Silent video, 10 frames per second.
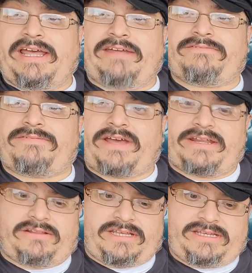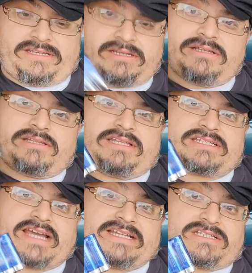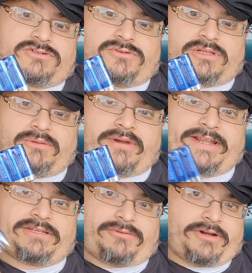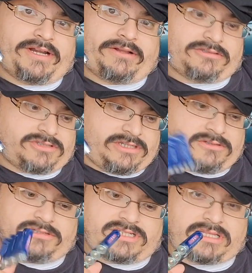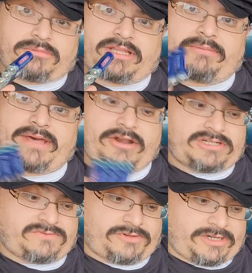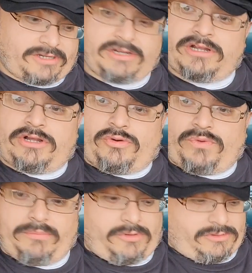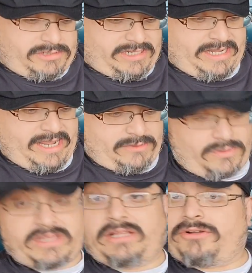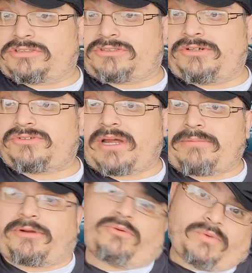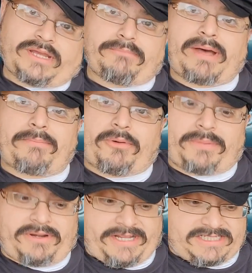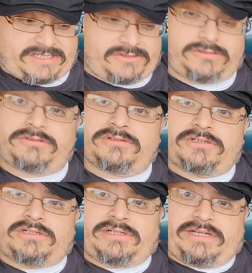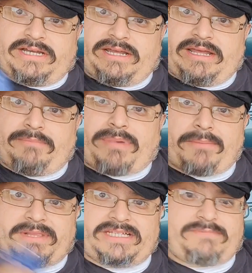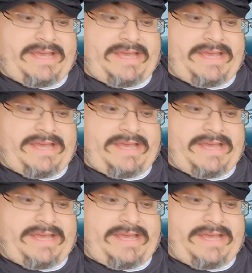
And finally, this guy's truly ready to run. It also includes the AA battery for the remote. And with the little screwdriver, we can pop open that screw and pop these